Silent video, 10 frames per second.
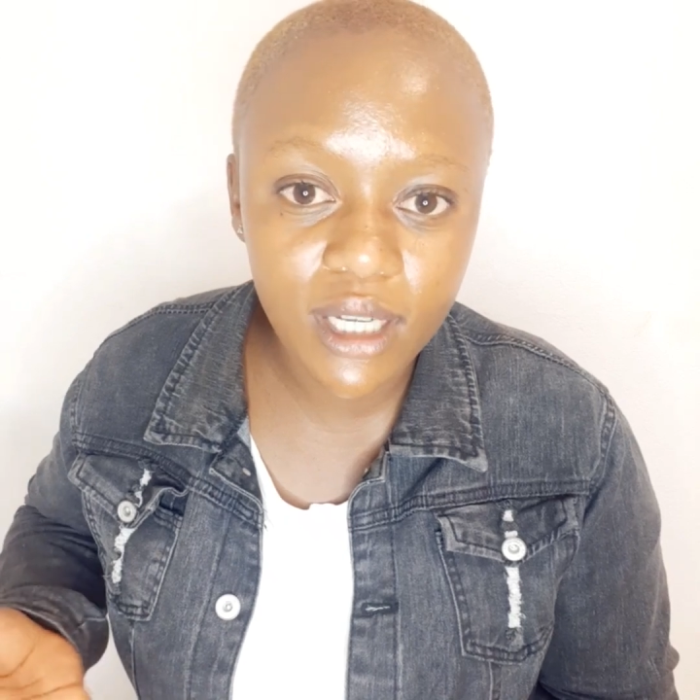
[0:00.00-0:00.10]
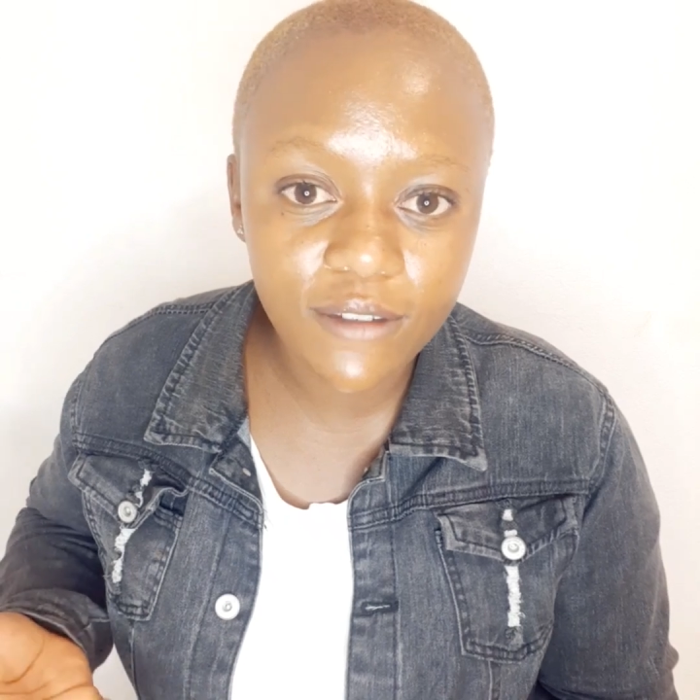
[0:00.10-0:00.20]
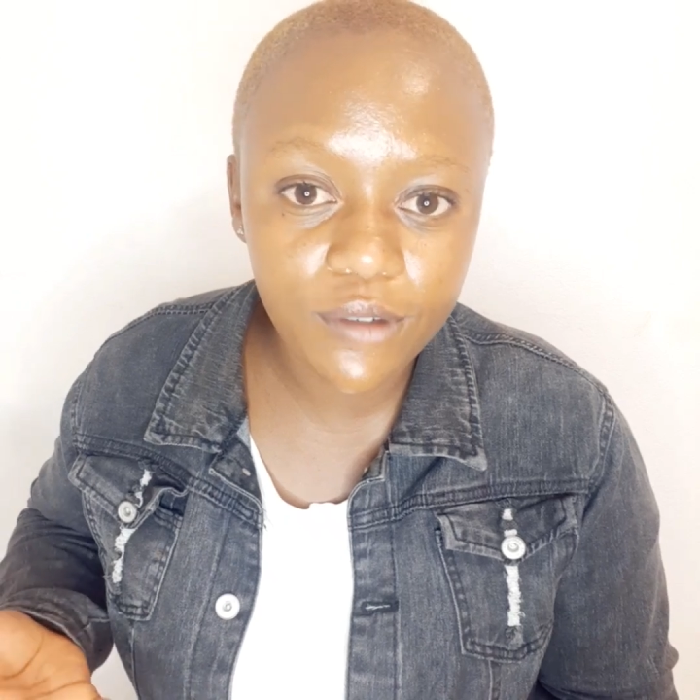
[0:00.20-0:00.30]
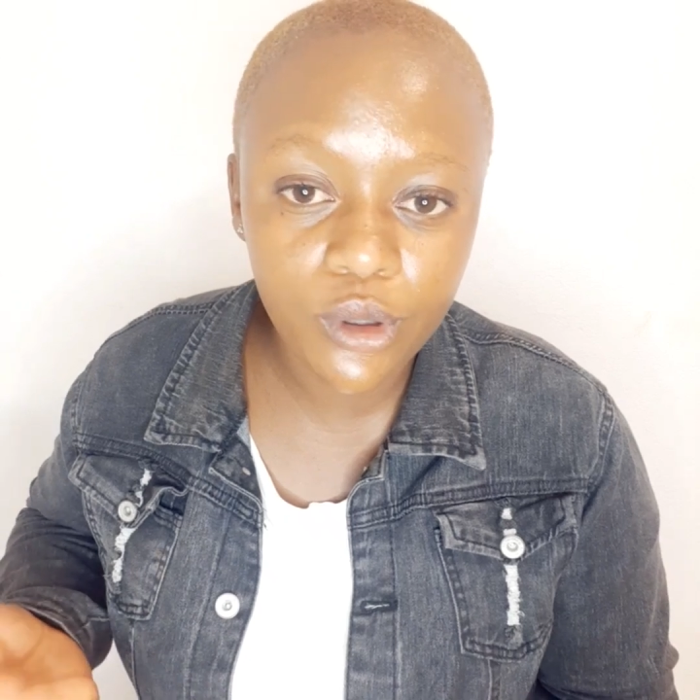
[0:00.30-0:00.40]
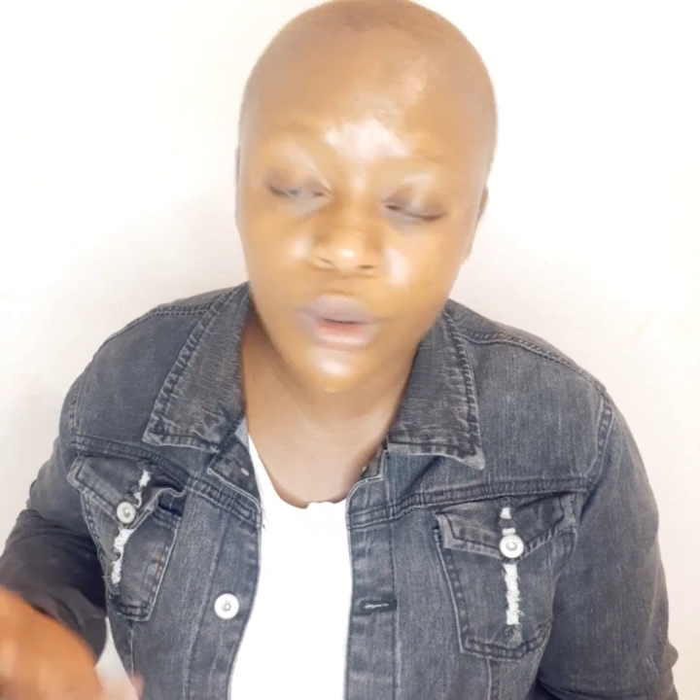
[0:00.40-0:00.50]
if
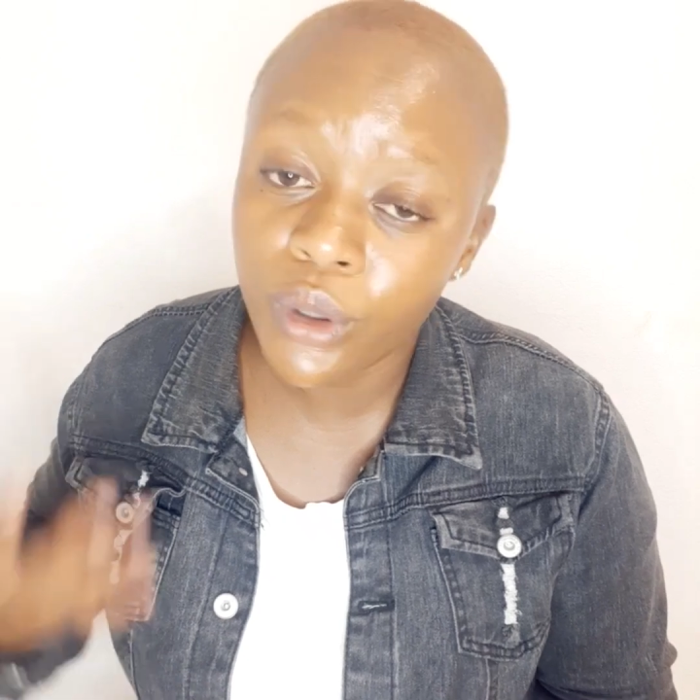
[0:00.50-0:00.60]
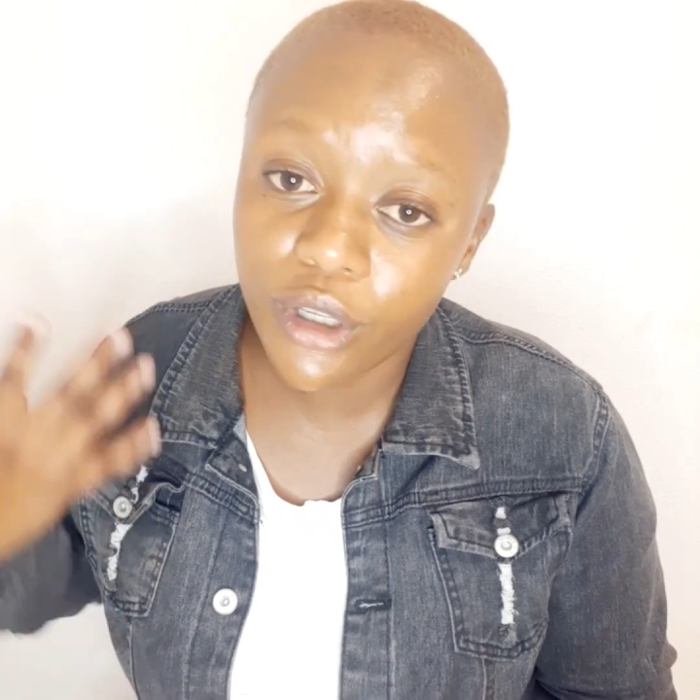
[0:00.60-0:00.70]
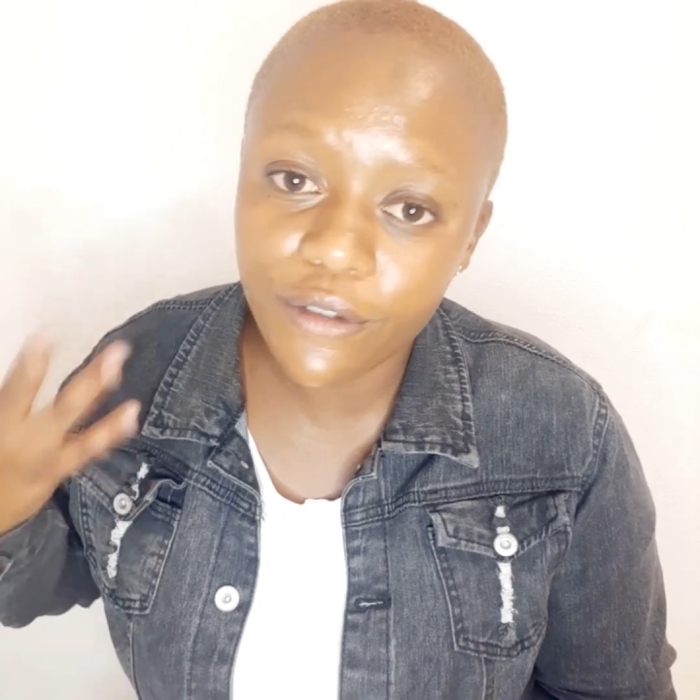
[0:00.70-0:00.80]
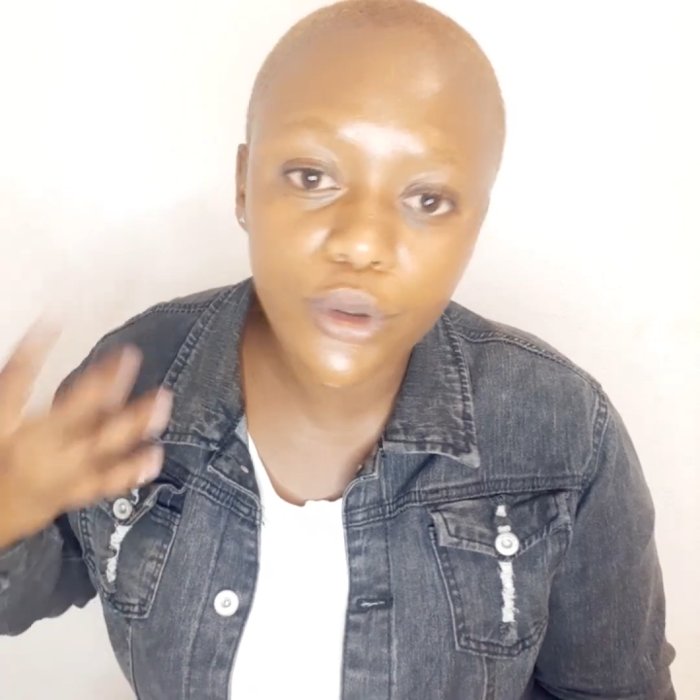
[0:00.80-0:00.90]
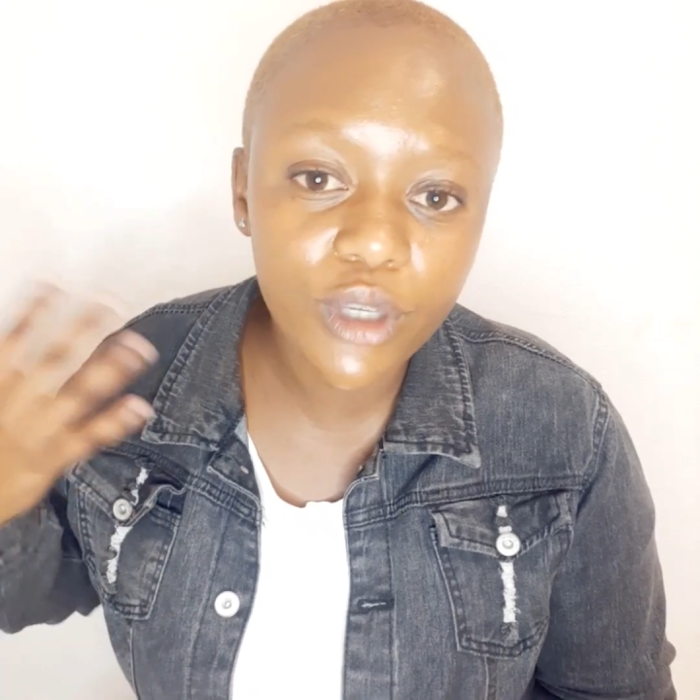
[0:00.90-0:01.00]

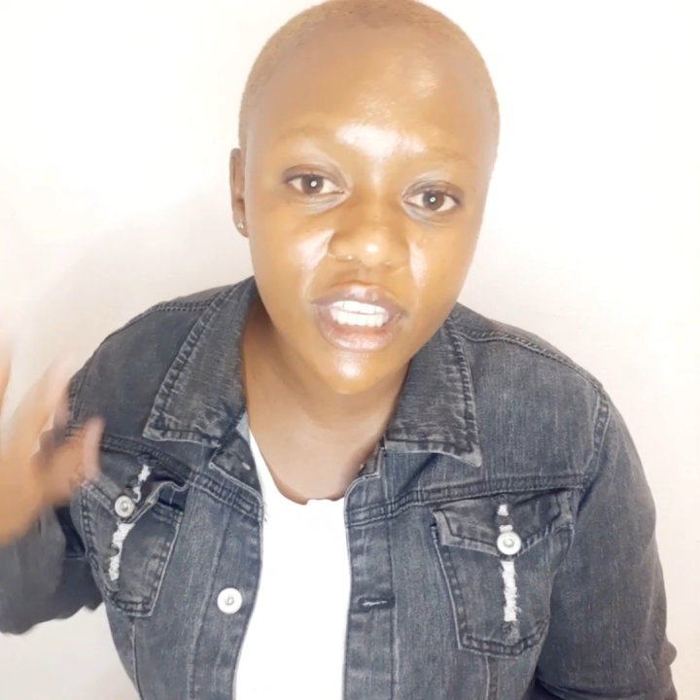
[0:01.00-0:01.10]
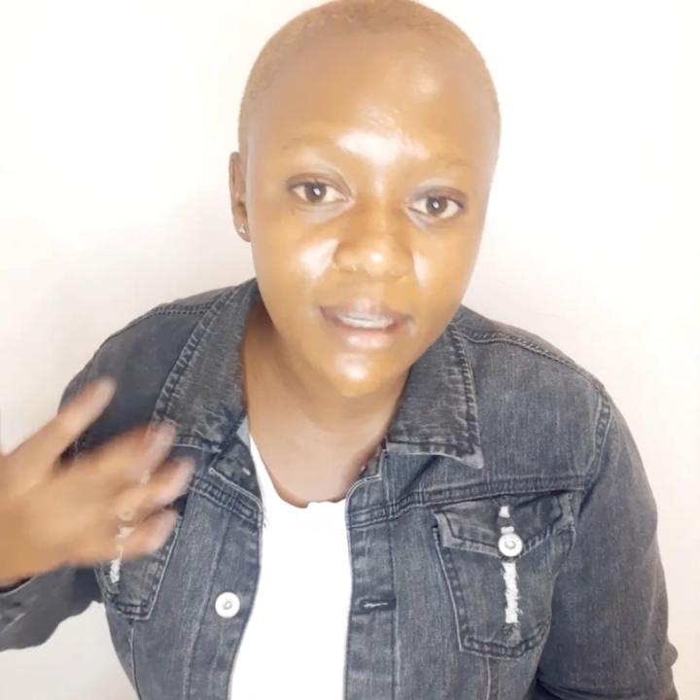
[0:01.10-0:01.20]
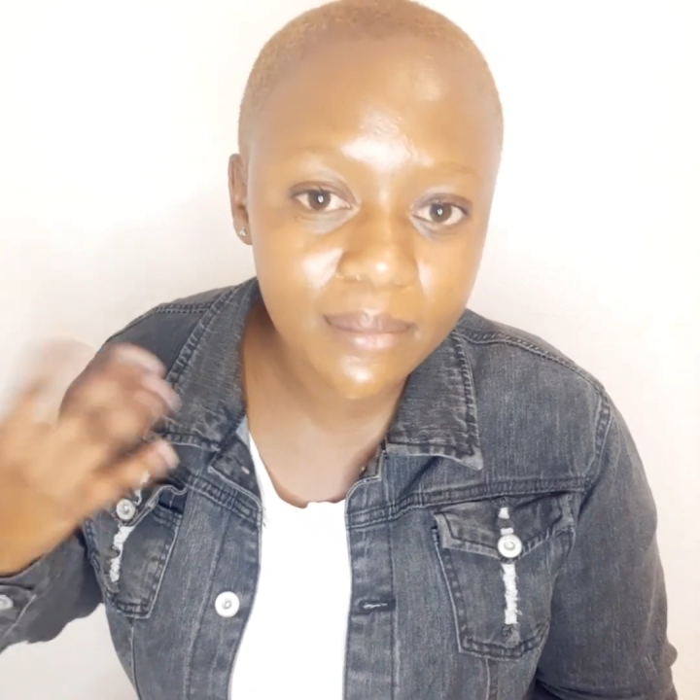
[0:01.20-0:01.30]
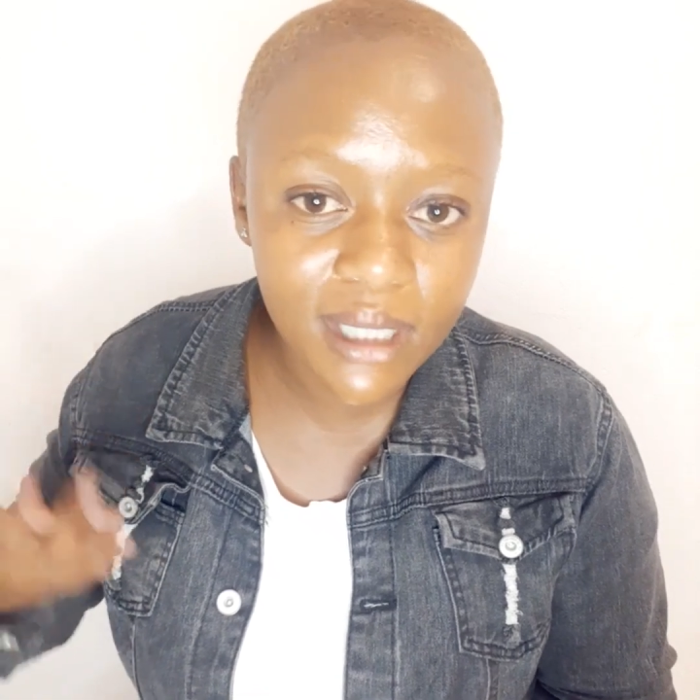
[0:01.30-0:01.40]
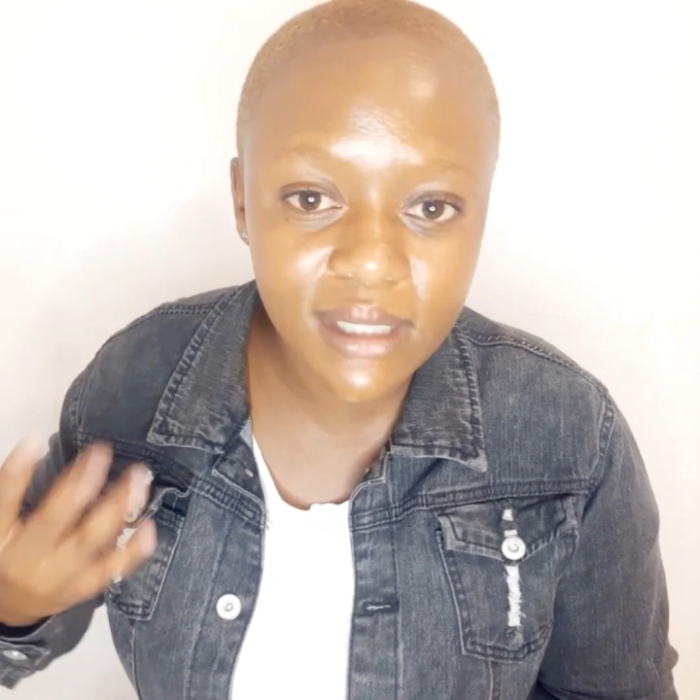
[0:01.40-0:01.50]
you hear me